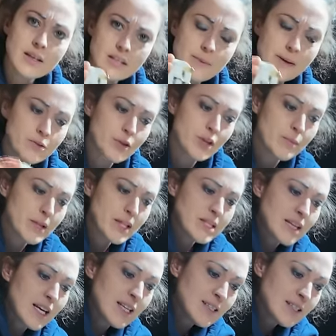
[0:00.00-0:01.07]
It's about twenty
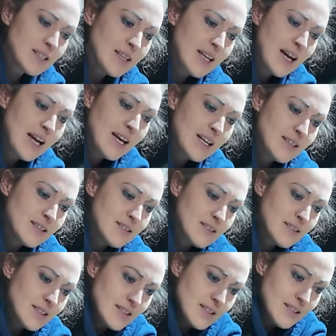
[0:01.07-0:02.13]
minutes later, and